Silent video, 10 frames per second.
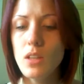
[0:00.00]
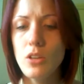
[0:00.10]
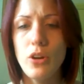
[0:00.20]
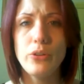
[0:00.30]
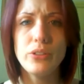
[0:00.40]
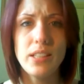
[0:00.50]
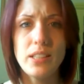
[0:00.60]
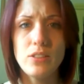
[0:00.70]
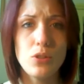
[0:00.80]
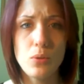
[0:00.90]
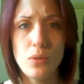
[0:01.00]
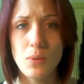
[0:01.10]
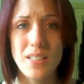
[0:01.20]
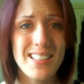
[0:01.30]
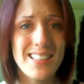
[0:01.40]
seen as it
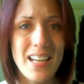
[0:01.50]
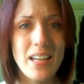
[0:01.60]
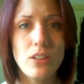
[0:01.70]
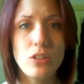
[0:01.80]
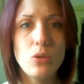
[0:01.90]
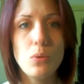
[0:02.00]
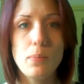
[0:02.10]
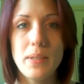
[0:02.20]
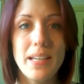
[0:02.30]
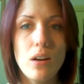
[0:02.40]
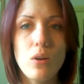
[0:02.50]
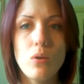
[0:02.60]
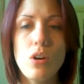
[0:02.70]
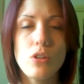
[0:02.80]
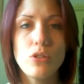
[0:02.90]
was a sin and you would be
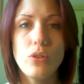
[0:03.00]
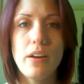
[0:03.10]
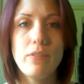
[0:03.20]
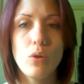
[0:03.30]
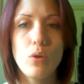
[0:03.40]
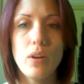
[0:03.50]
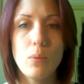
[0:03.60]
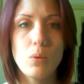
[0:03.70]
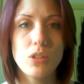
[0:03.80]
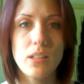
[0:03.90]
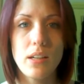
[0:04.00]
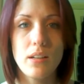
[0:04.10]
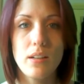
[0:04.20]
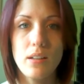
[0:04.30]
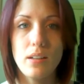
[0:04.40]
killed, so therefore it wasn't
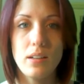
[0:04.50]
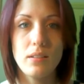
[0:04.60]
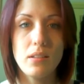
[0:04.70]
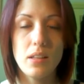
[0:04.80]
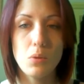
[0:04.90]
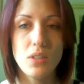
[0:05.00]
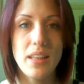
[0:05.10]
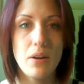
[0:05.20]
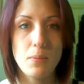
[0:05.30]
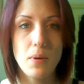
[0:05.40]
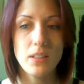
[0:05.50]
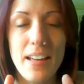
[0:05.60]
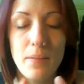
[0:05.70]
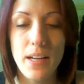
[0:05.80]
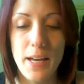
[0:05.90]
there as much.
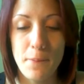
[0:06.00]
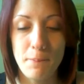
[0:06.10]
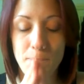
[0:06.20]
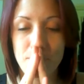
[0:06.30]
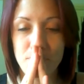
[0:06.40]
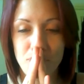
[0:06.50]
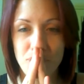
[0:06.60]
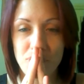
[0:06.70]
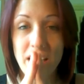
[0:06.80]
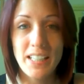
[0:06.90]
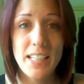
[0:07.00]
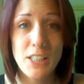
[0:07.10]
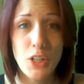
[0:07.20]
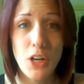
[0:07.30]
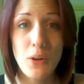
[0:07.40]
Okay,
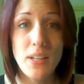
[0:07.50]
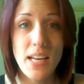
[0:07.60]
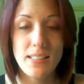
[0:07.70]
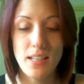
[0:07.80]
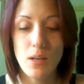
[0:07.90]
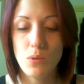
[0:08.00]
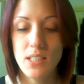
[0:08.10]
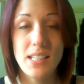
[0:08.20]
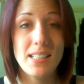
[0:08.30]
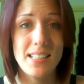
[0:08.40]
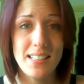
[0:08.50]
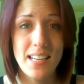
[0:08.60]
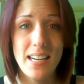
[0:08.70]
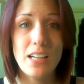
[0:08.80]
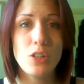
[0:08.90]
years ago, yes, it was seen as a
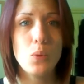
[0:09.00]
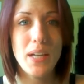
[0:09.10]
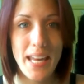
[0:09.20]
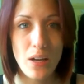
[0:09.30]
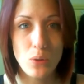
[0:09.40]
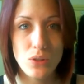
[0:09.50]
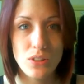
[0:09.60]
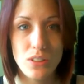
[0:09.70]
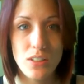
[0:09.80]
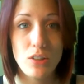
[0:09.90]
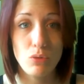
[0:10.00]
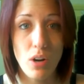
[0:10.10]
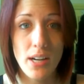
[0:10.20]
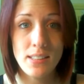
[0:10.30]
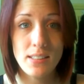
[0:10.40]
sin and you were killed,
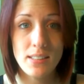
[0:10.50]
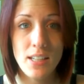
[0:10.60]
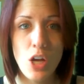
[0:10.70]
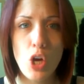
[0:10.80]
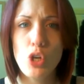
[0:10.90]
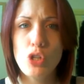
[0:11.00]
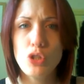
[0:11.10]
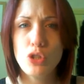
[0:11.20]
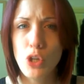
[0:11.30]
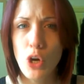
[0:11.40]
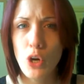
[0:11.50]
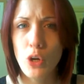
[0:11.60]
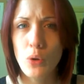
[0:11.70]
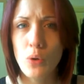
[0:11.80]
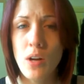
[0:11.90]
right?
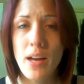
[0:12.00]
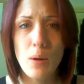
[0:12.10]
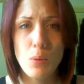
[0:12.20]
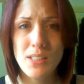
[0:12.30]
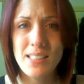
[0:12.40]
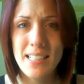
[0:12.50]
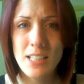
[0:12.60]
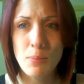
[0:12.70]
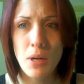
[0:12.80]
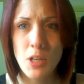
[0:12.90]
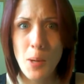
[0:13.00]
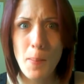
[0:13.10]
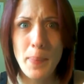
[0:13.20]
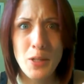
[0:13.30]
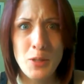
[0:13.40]
So it wasn't seen as much
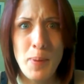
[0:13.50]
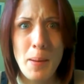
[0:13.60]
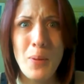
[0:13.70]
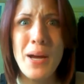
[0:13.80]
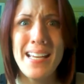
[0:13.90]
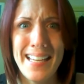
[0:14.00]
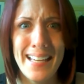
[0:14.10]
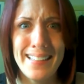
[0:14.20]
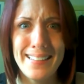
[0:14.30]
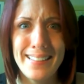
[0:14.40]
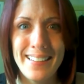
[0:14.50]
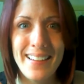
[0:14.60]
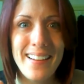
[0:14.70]
because people hid it.